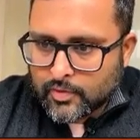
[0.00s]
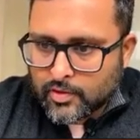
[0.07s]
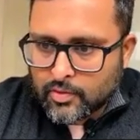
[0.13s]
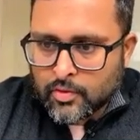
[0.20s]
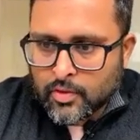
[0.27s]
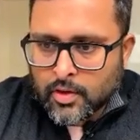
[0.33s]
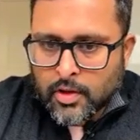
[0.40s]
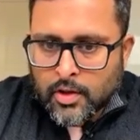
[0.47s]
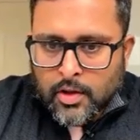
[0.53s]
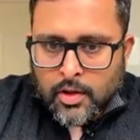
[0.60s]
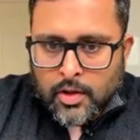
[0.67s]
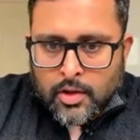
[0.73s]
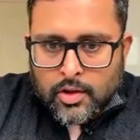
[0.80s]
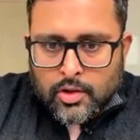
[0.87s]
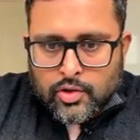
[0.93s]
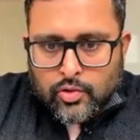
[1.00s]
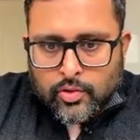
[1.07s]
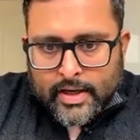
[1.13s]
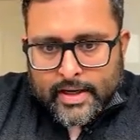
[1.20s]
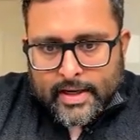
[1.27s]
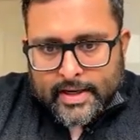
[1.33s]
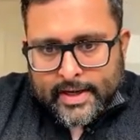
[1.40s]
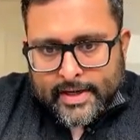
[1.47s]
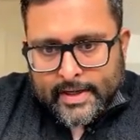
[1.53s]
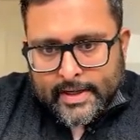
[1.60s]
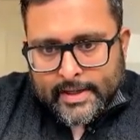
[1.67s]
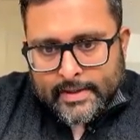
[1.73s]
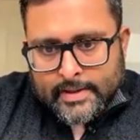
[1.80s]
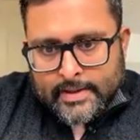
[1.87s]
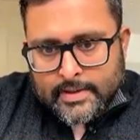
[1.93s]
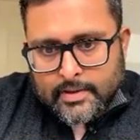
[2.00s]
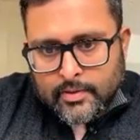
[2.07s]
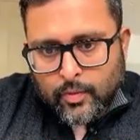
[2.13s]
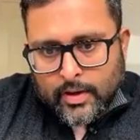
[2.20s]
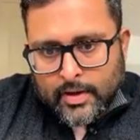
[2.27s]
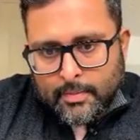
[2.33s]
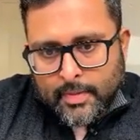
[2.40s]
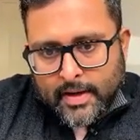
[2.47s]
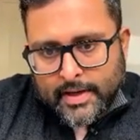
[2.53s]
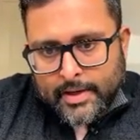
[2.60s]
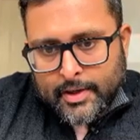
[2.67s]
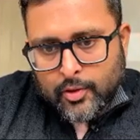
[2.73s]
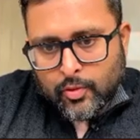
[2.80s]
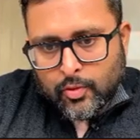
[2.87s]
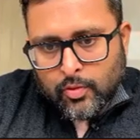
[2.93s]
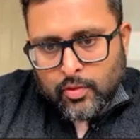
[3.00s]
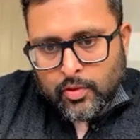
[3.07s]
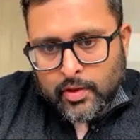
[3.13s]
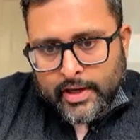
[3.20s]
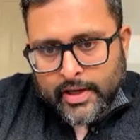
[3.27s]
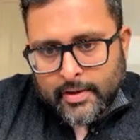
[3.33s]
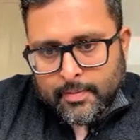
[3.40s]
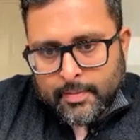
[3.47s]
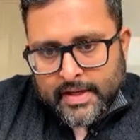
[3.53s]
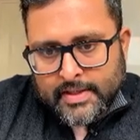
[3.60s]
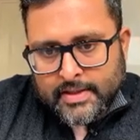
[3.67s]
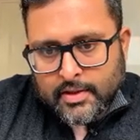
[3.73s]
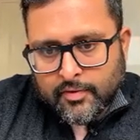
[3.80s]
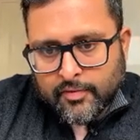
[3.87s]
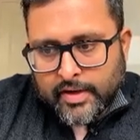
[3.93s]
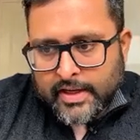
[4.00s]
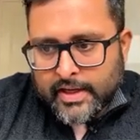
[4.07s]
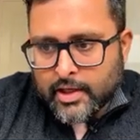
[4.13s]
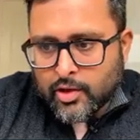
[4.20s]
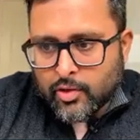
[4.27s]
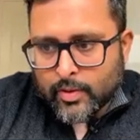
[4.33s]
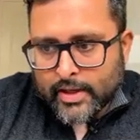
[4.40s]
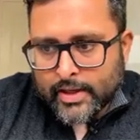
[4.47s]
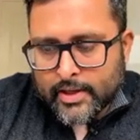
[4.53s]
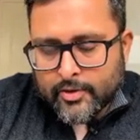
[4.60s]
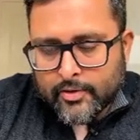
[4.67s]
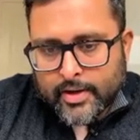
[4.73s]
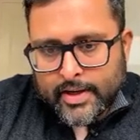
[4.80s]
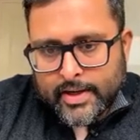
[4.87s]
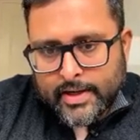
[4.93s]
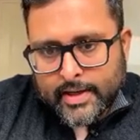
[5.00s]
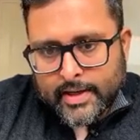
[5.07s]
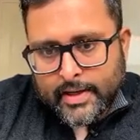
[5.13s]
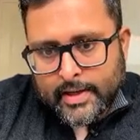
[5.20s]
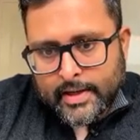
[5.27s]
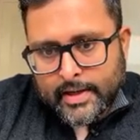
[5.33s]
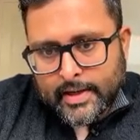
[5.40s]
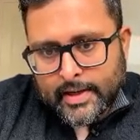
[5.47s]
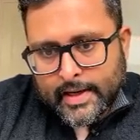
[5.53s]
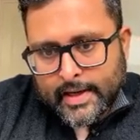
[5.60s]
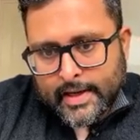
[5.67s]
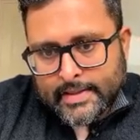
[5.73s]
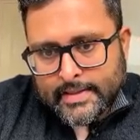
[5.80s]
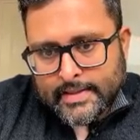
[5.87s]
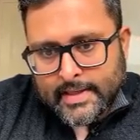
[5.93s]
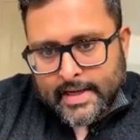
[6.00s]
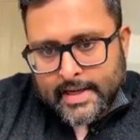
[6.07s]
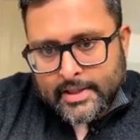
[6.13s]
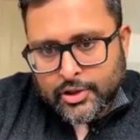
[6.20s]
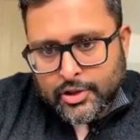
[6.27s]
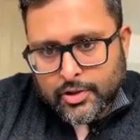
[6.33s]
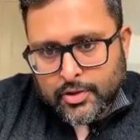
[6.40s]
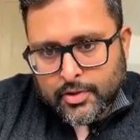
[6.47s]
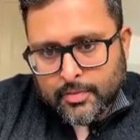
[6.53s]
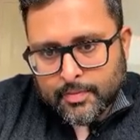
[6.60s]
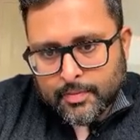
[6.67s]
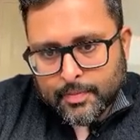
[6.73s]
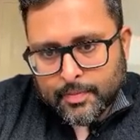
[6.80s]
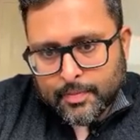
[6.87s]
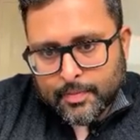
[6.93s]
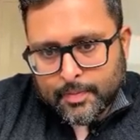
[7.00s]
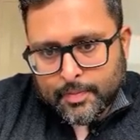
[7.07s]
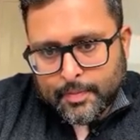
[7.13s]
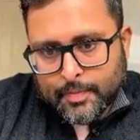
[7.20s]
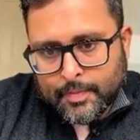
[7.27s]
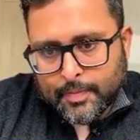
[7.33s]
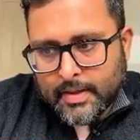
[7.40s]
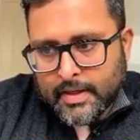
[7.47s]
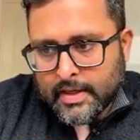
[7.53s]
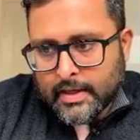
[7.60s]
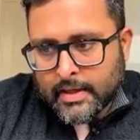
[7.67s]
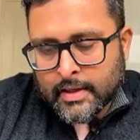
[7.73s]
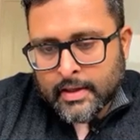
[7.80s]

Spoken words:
No? So can I write like this? 1 by 2, in place of DQ, I can write S dash P